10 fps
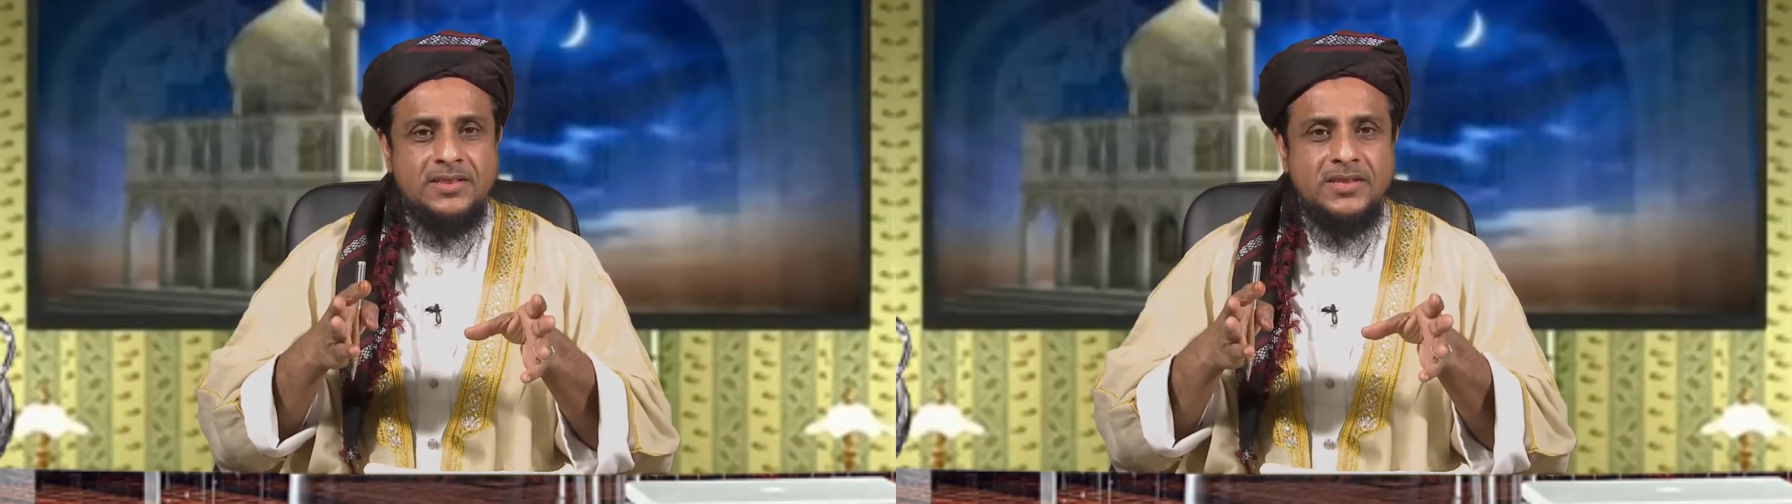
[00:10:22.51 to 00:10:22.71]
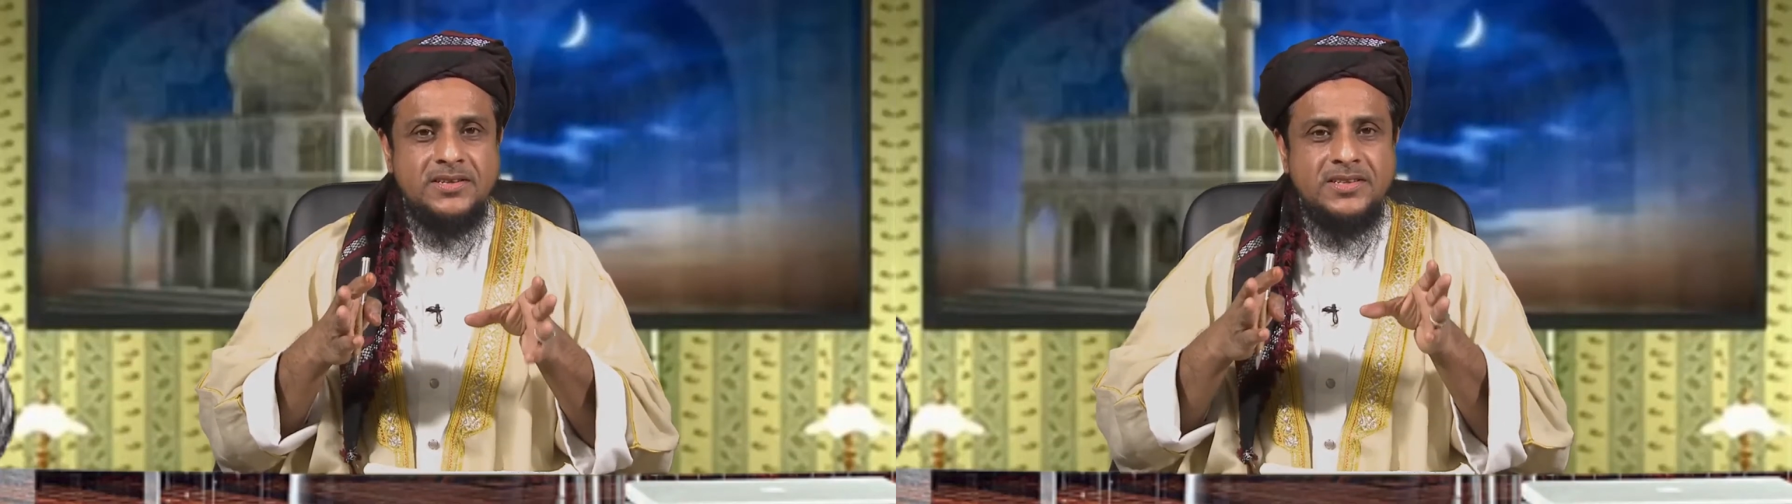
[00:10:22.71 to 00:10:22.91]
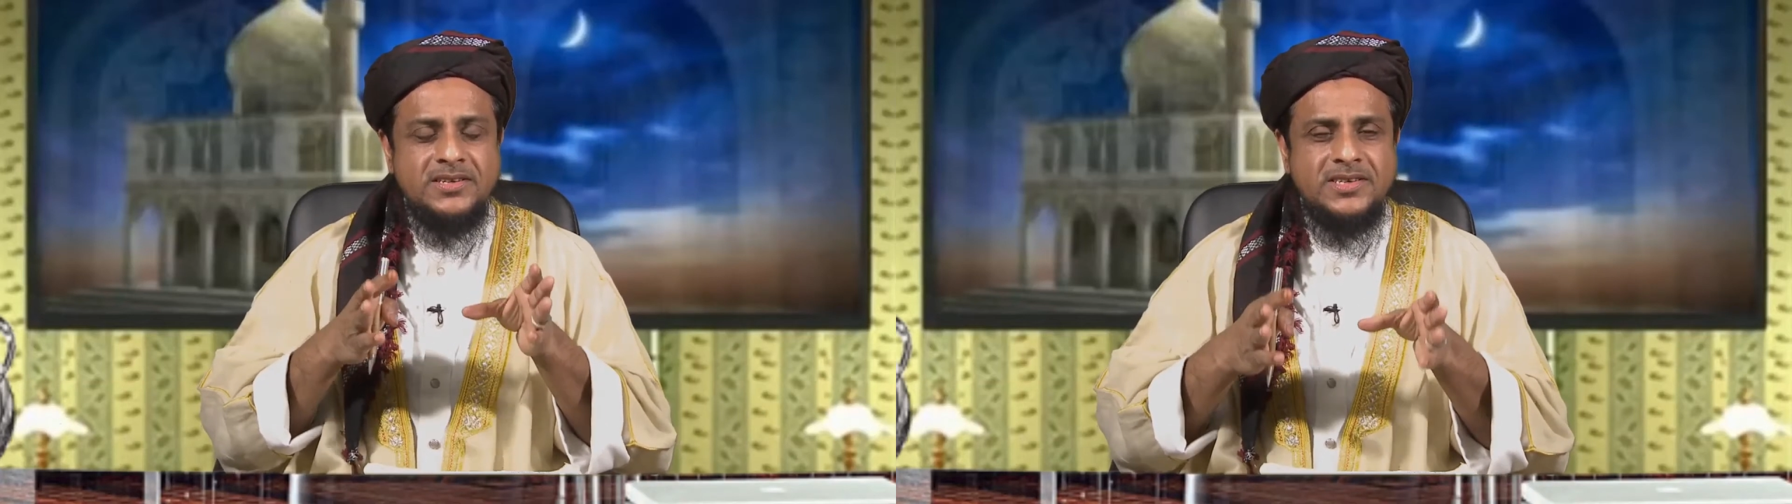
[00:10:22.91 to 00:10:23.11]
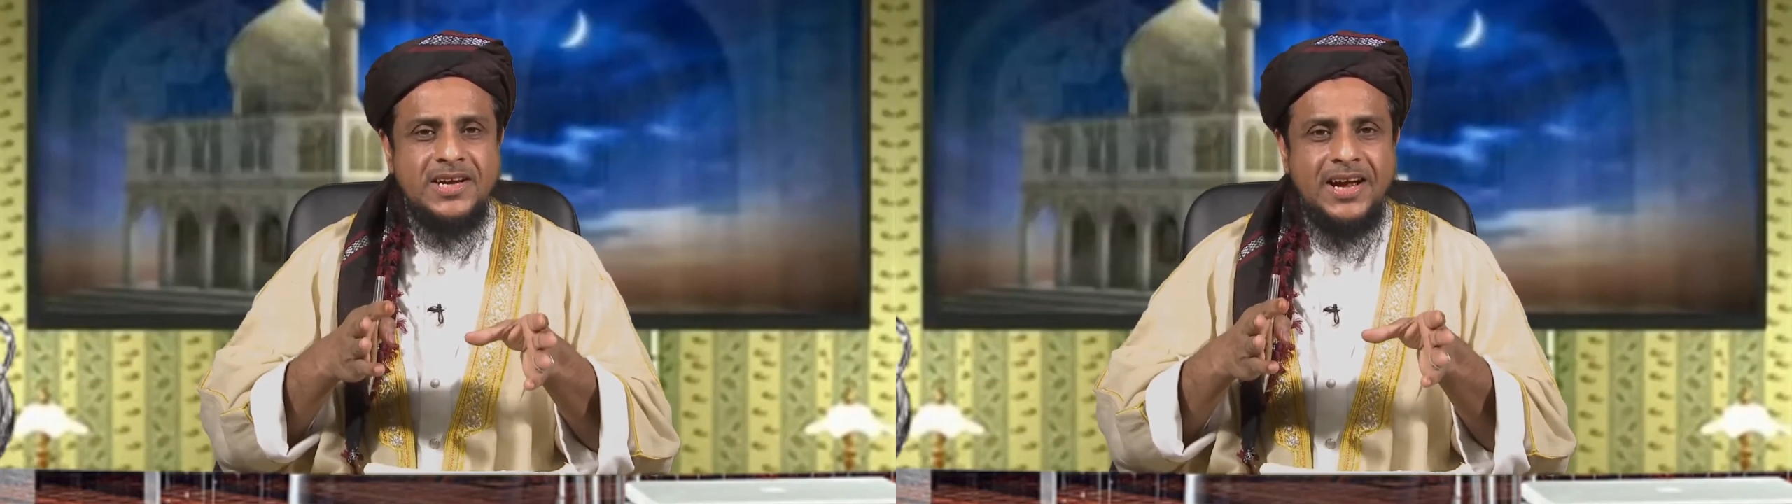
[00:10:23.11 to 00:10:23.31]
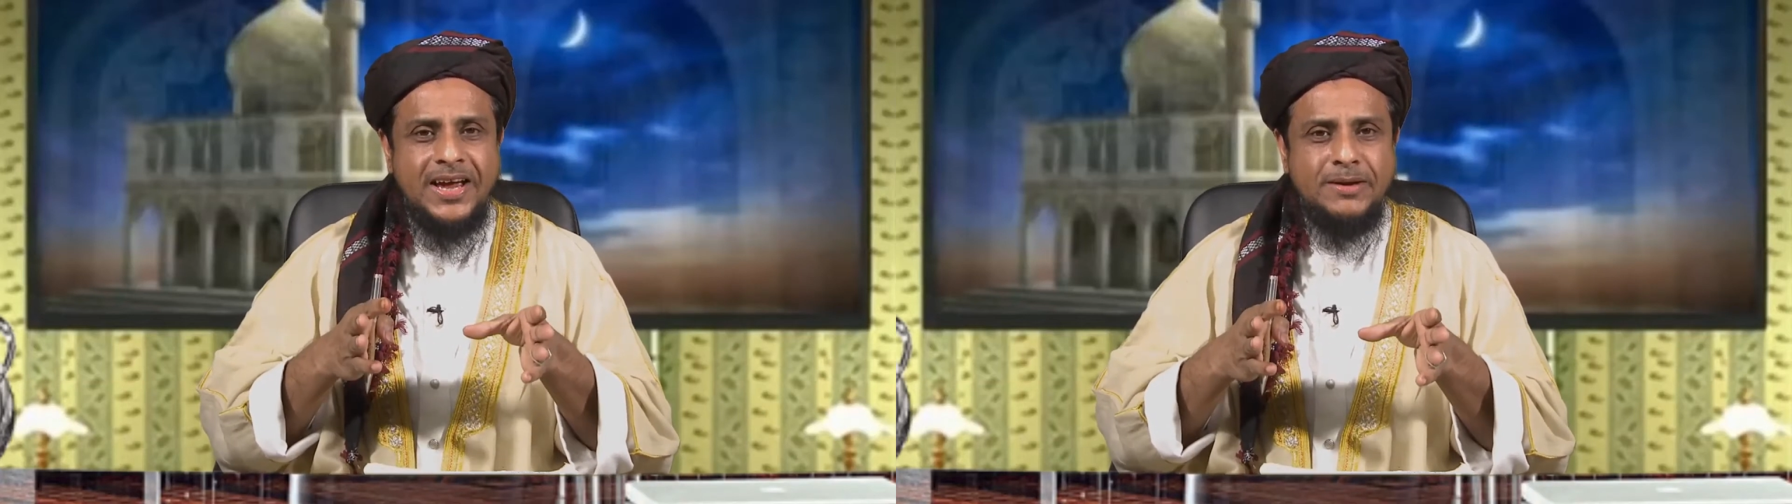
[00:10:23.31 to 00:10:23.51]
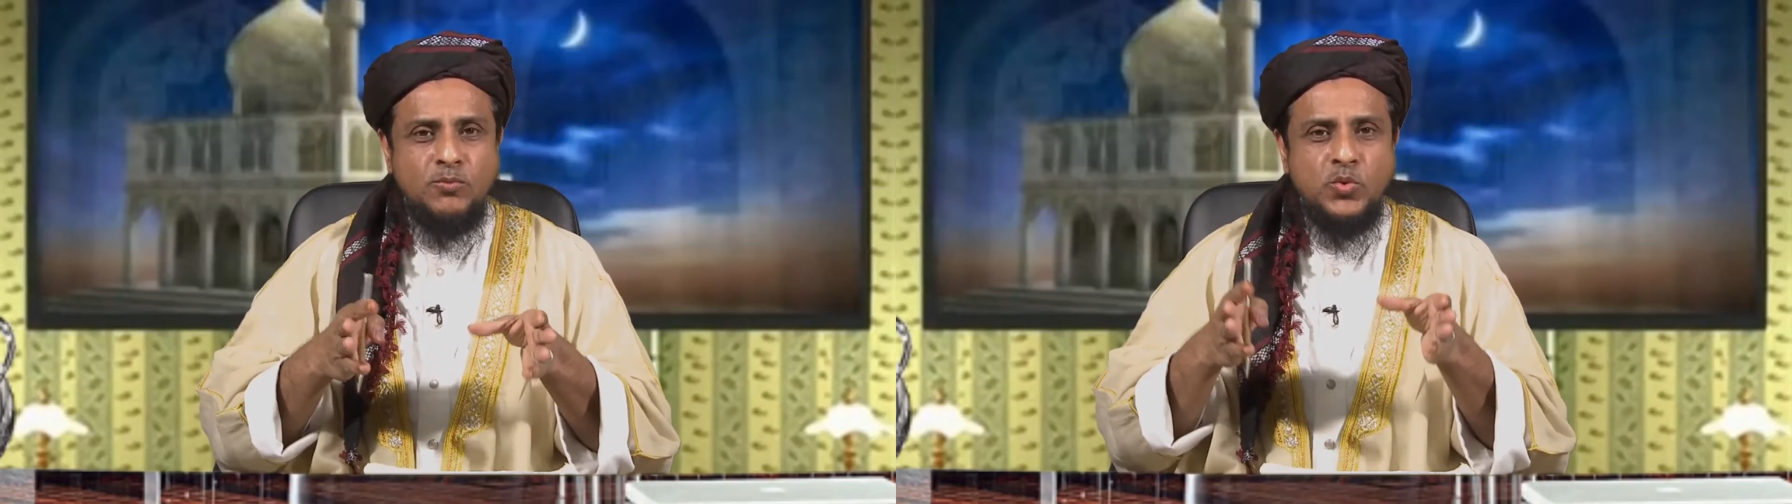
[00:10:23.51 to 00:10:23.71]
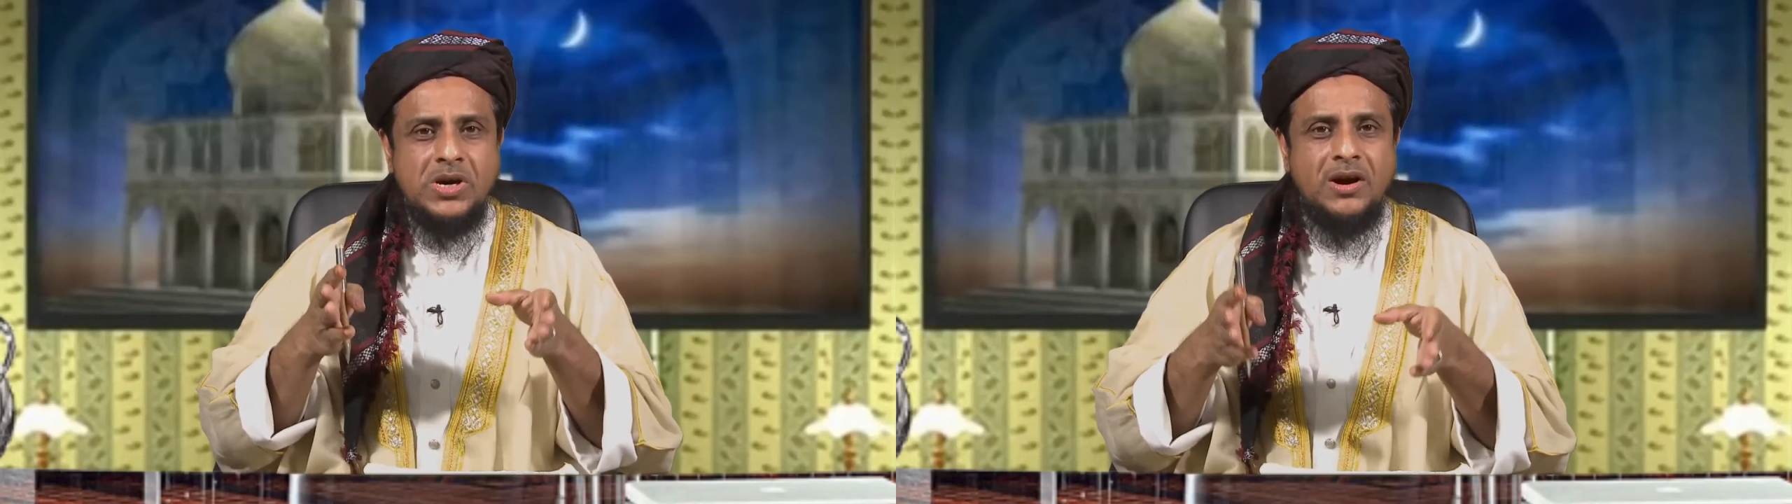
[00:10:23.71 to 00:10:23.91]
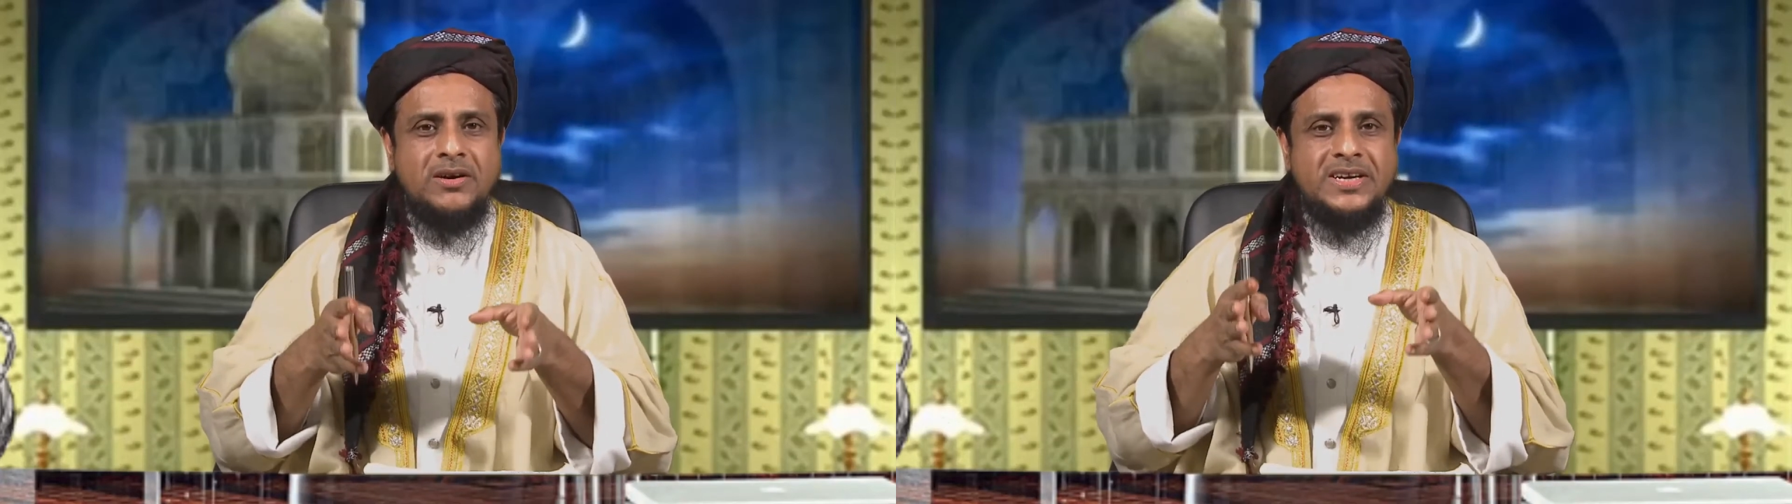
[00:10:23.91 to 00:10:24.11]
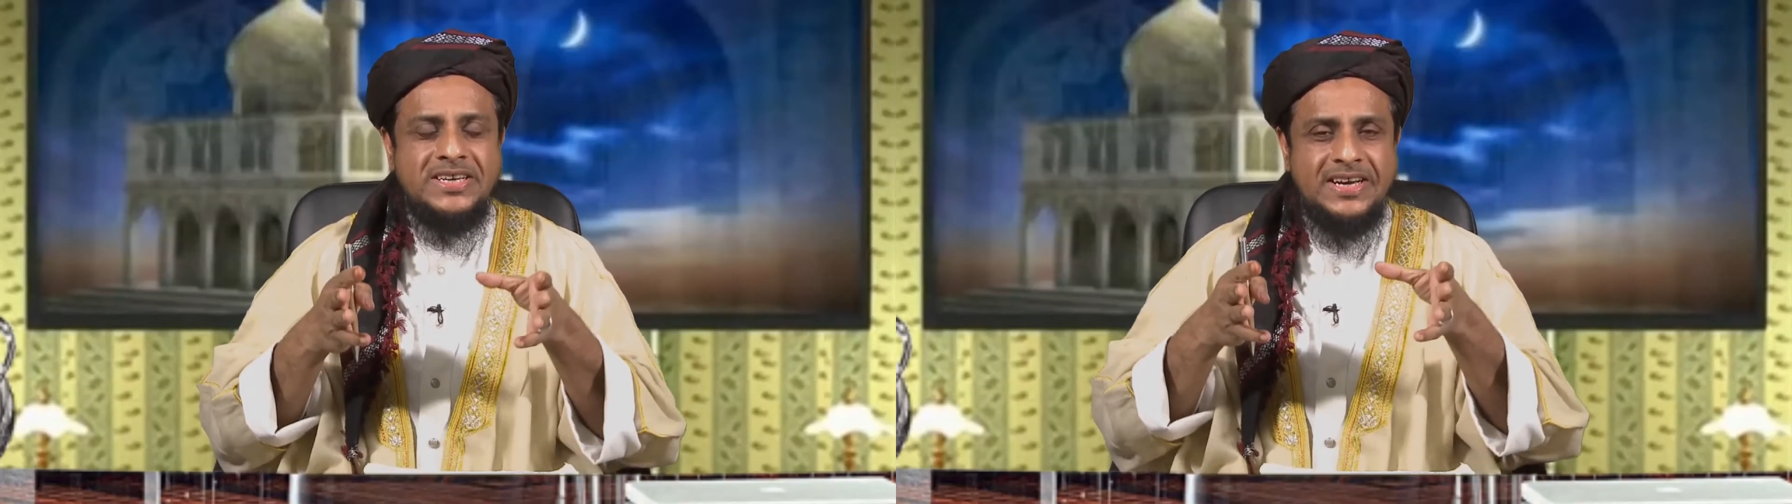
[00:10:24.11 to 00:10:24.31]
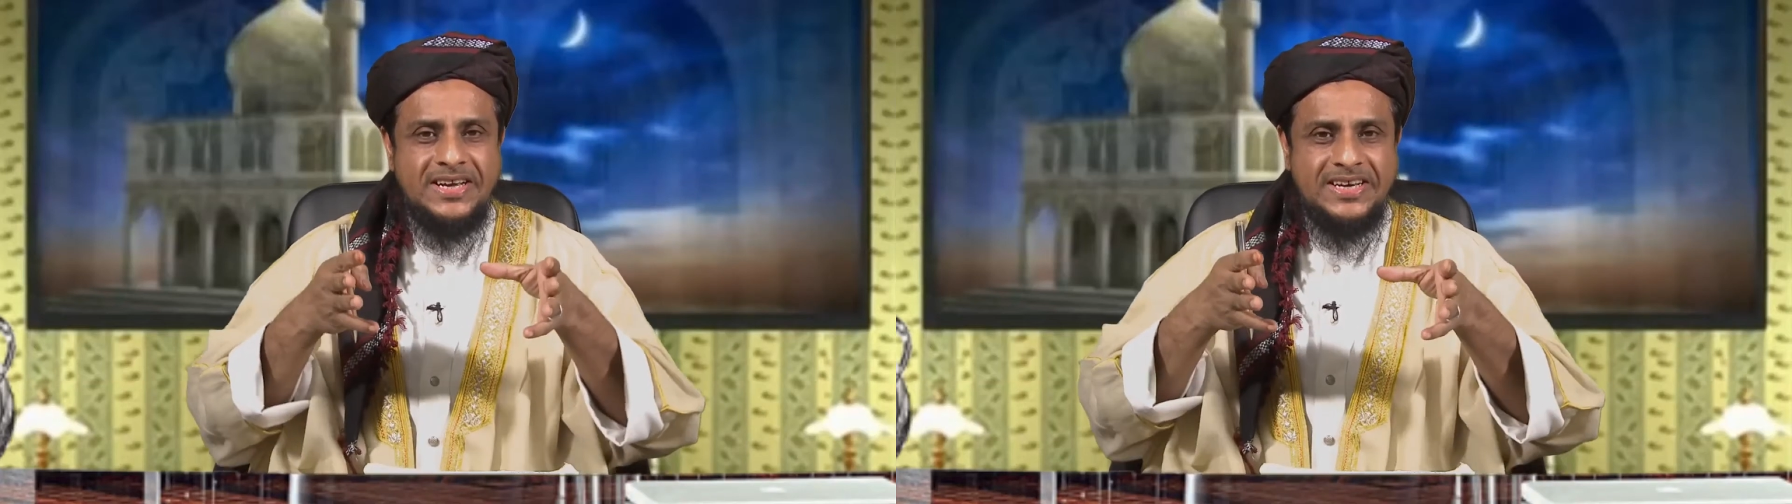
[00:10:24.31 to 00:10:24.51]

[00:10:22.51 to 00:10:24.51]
that the time we are in